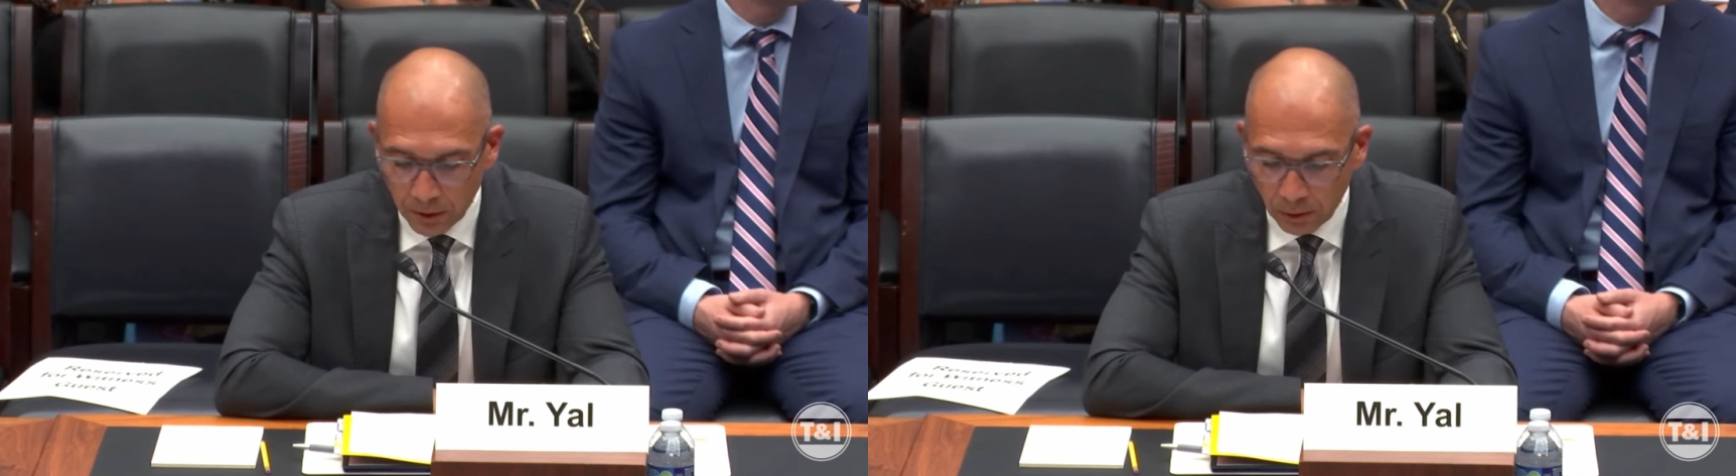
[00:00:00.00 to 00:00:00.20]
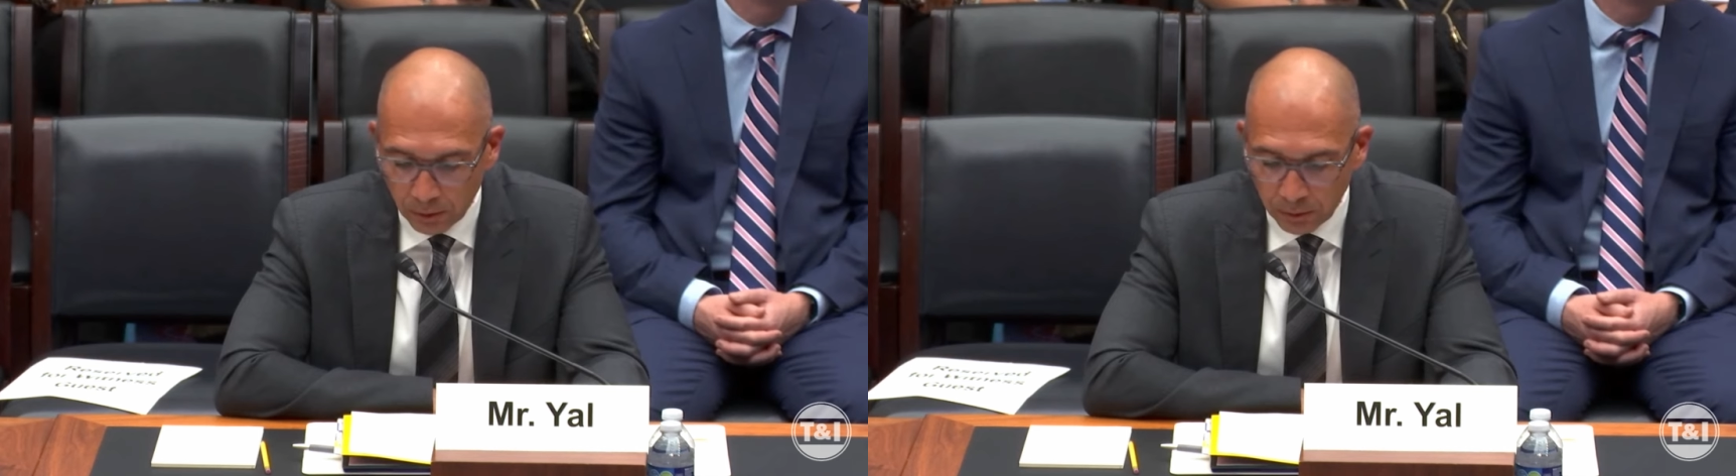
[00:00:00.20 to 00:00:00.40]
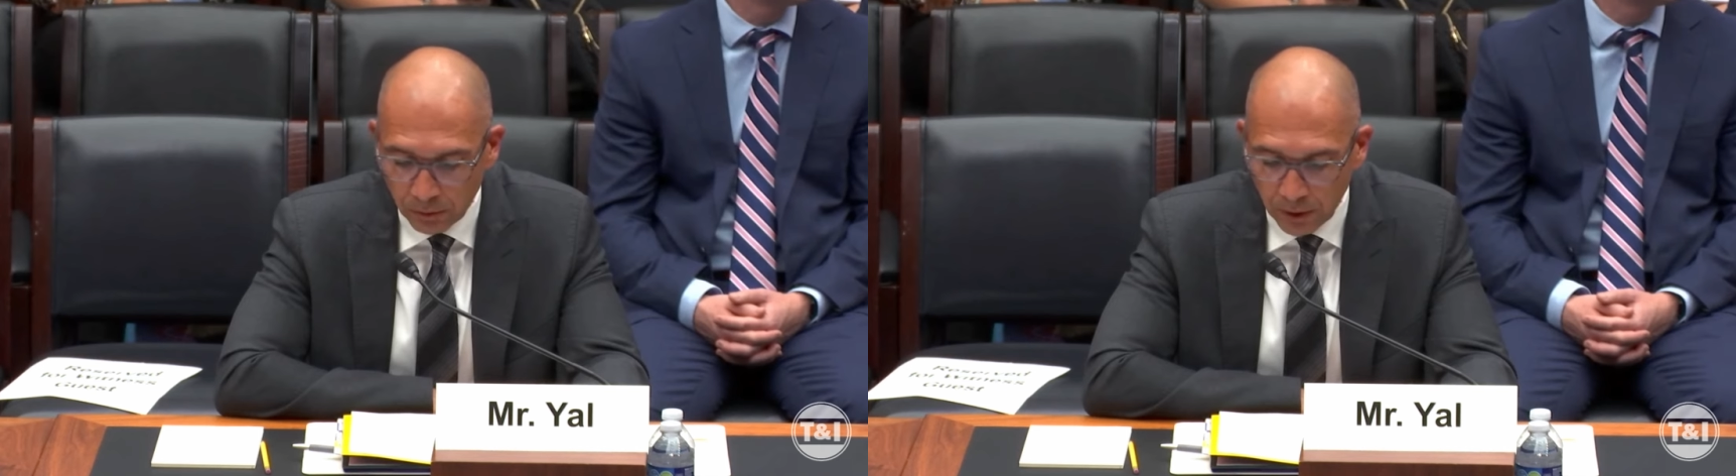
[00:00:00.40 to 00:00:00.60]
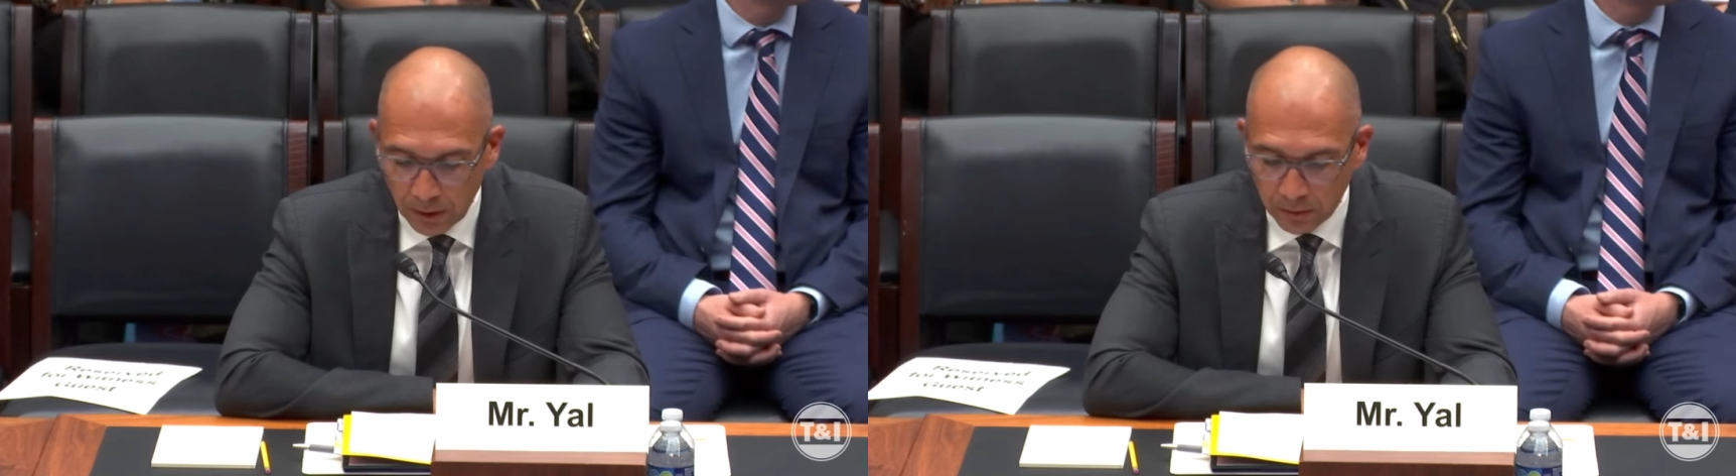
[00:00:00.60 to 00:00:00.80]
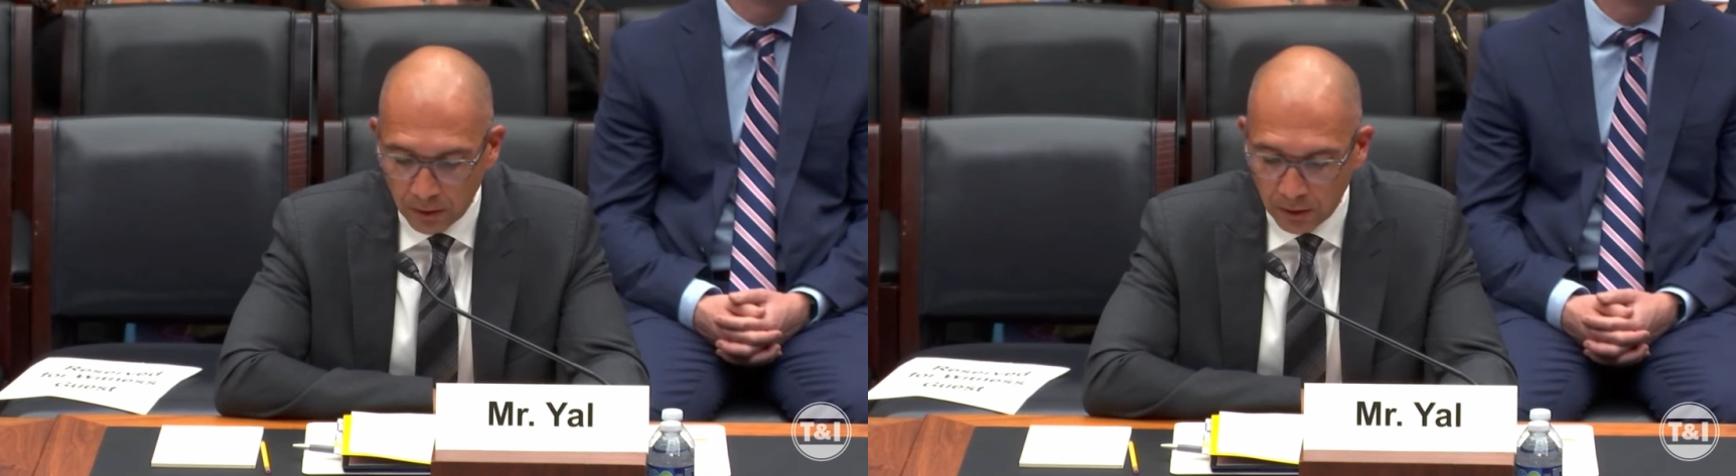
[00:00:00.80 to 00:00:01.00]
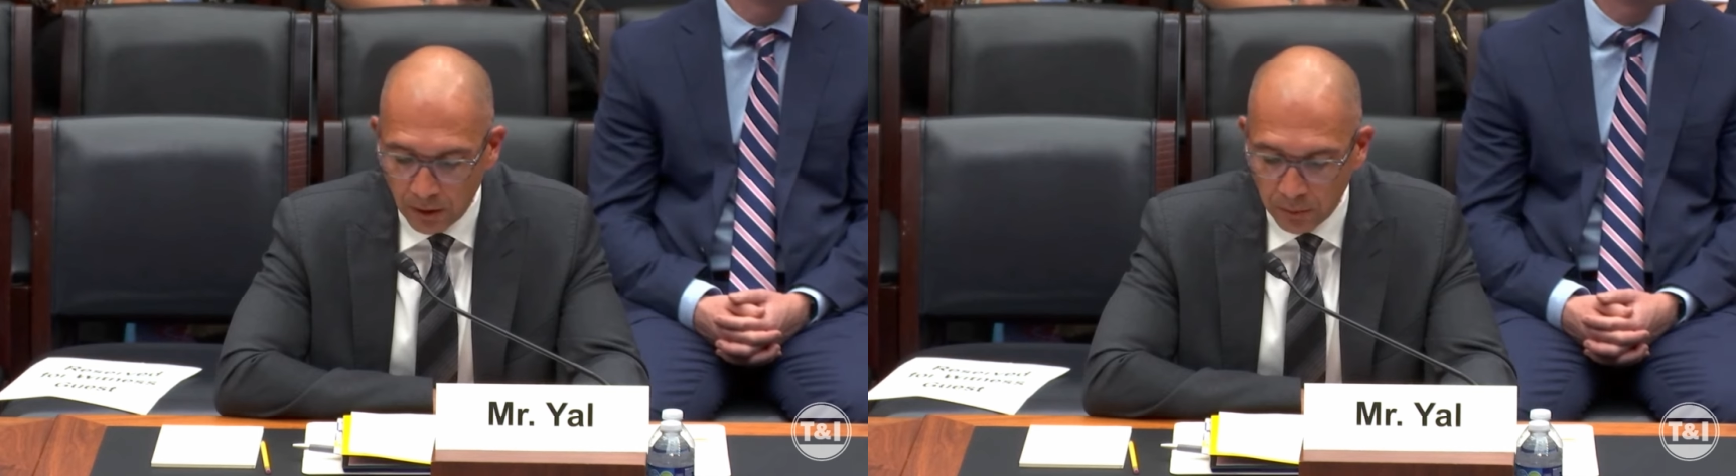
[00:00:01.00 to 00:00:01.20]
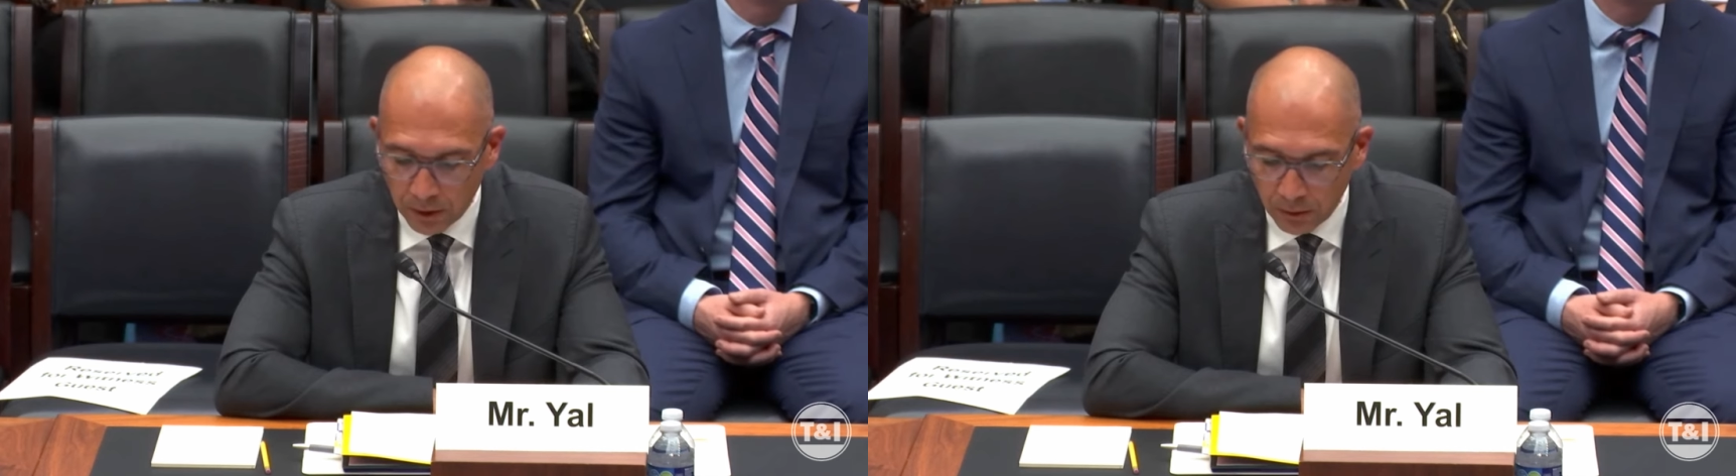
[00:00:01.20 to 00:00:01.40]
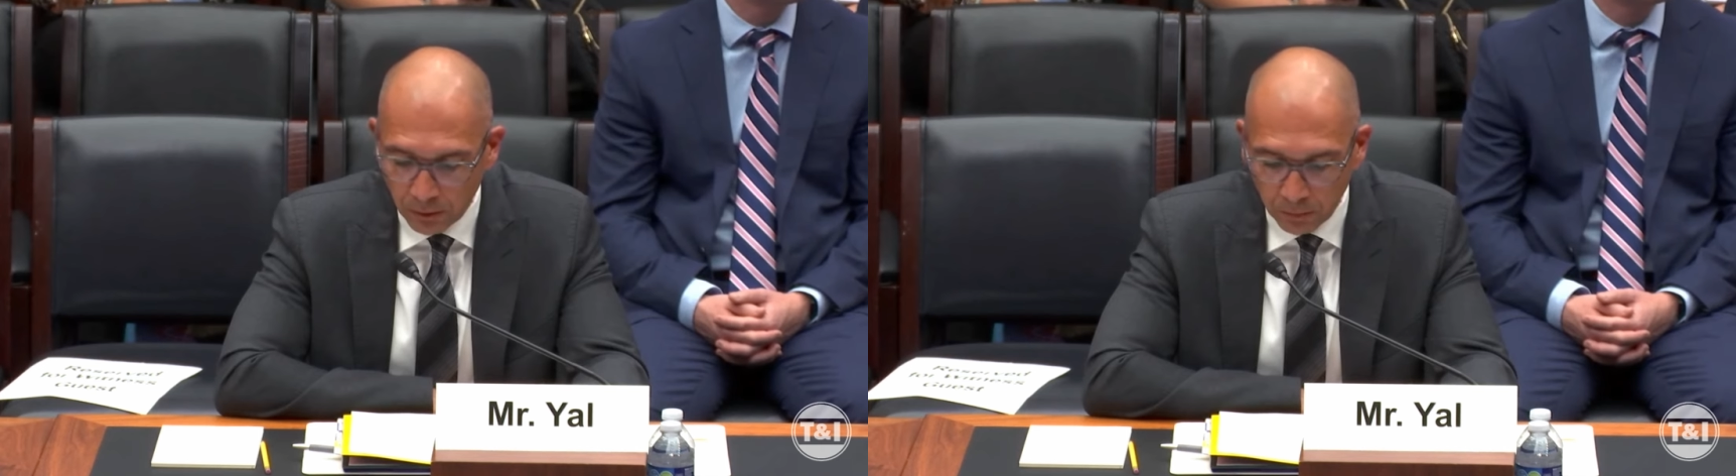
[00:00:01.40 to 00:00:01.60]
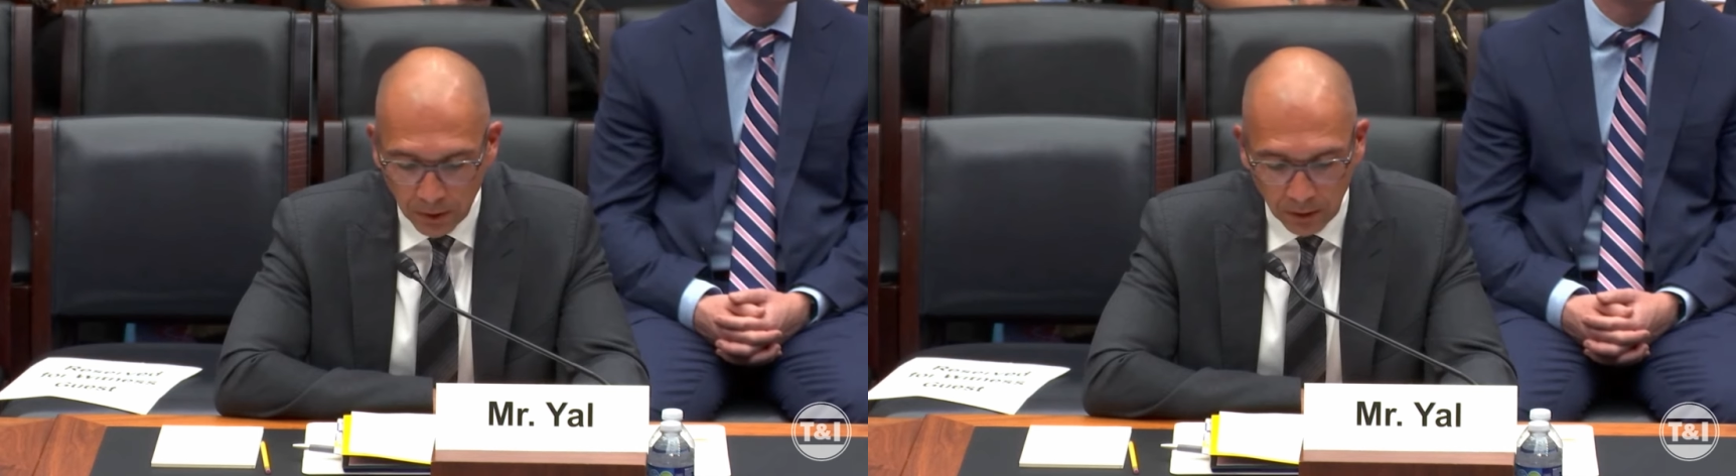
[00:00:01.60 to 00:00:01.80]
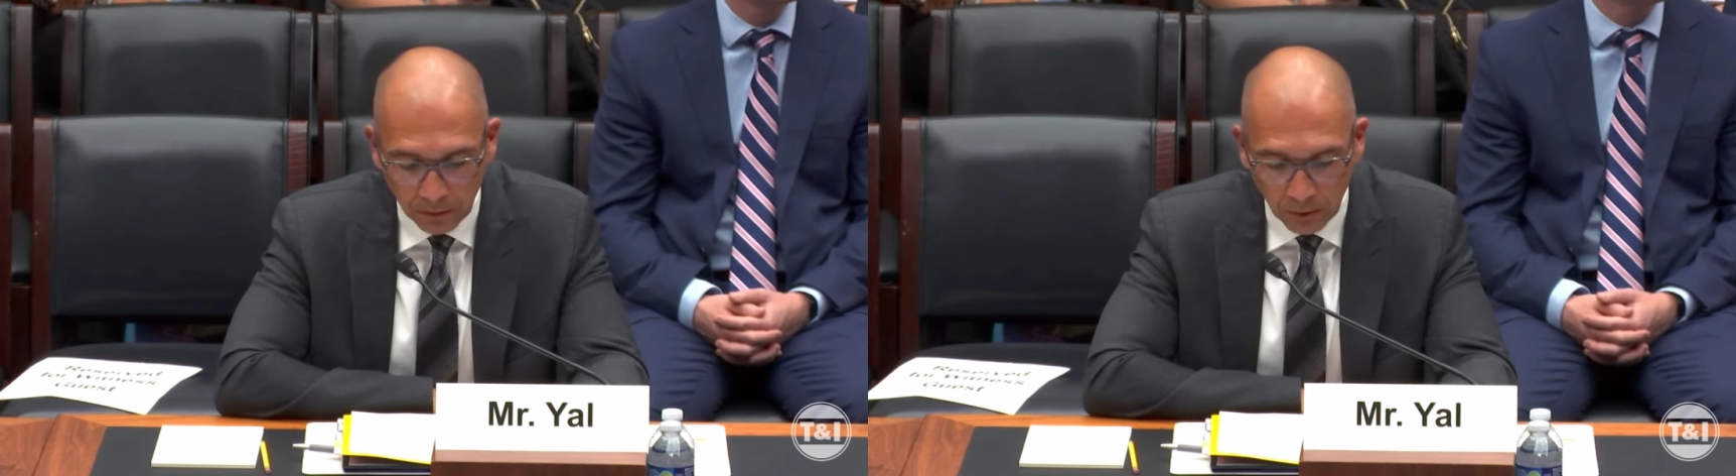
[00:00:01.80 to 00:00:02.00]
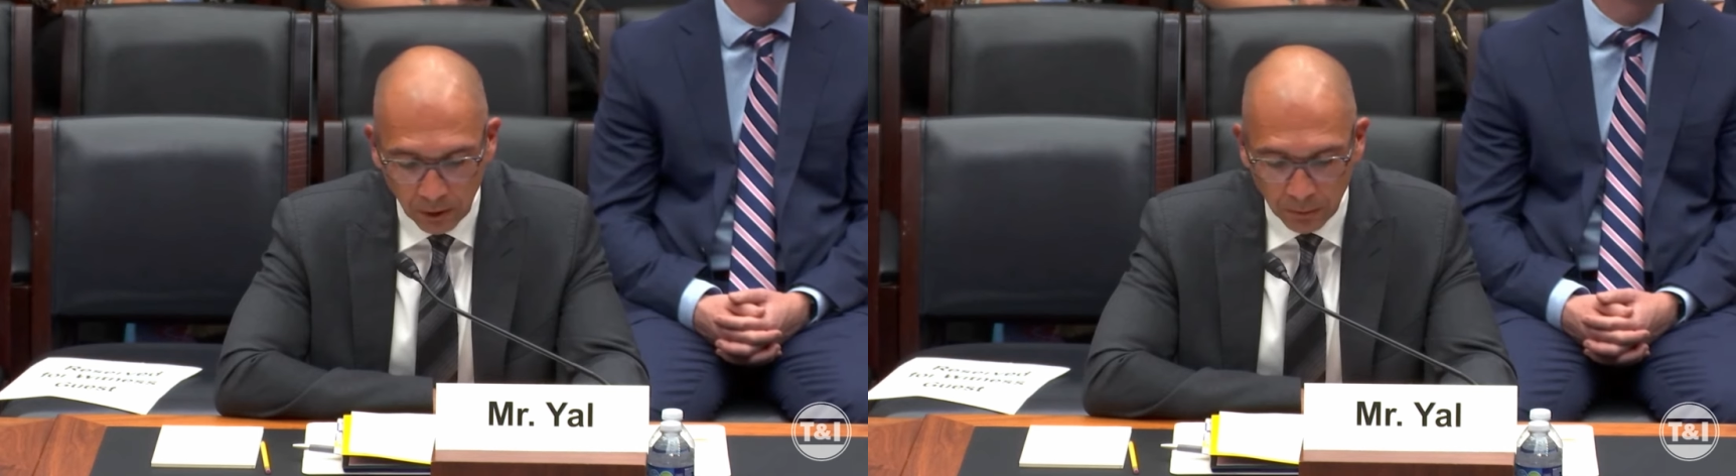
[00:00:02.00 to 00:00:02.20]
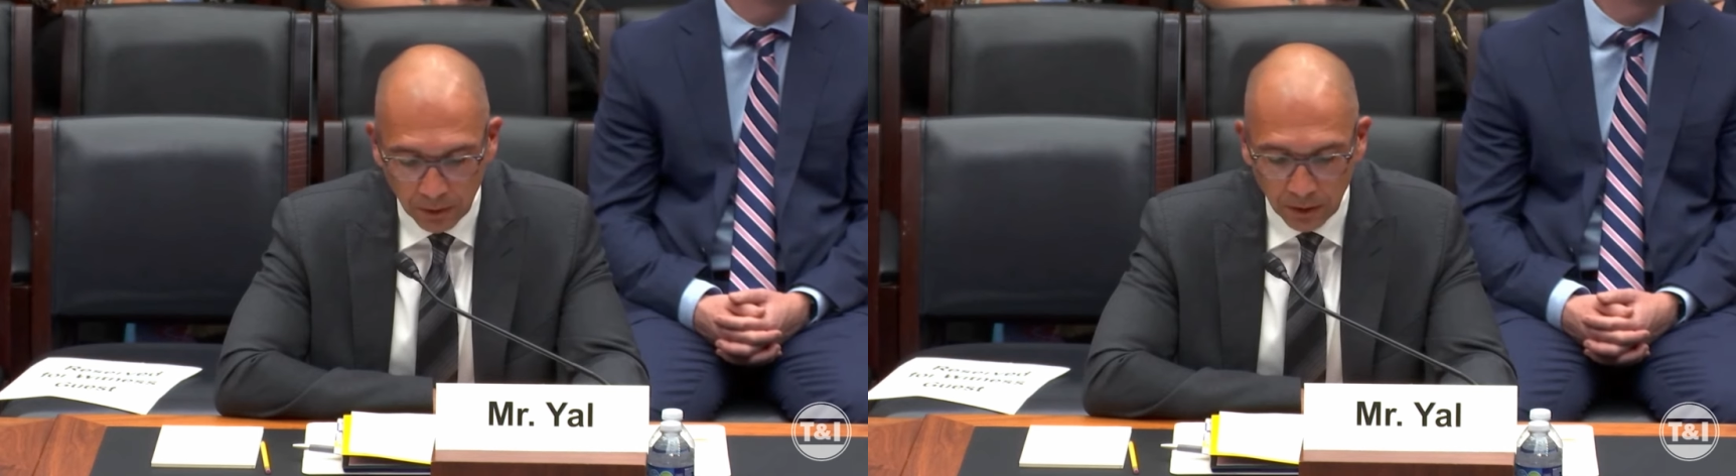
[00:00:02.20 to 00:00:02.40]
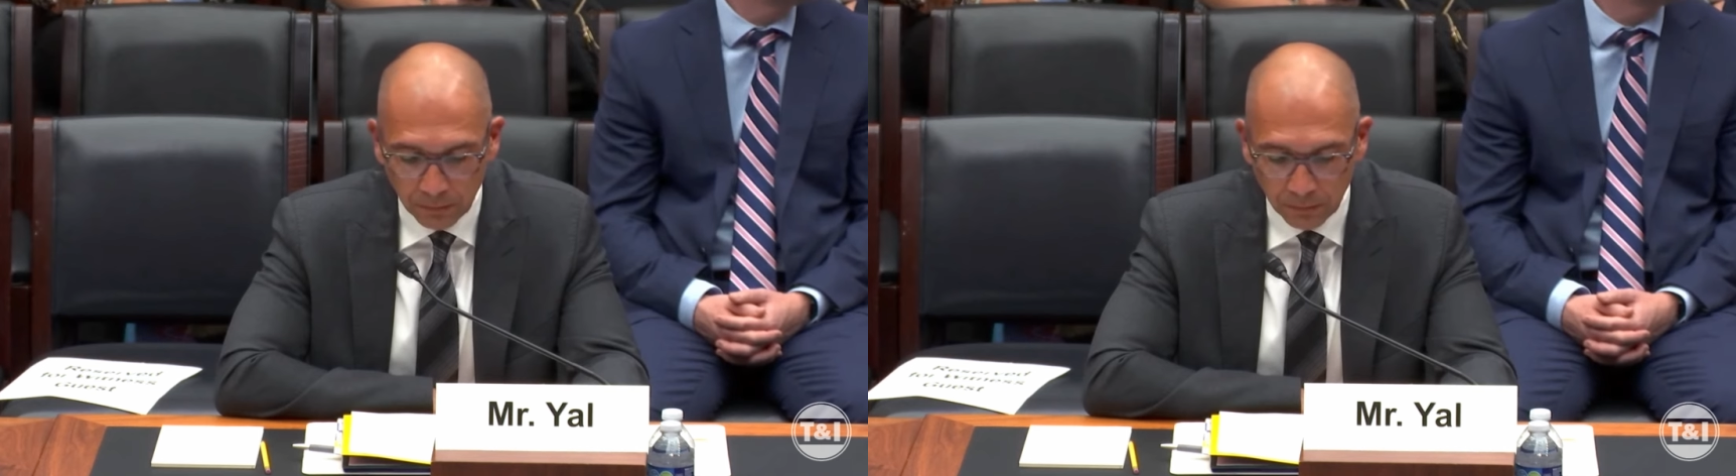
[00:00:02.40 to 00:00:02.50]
but also drives economic growth by developing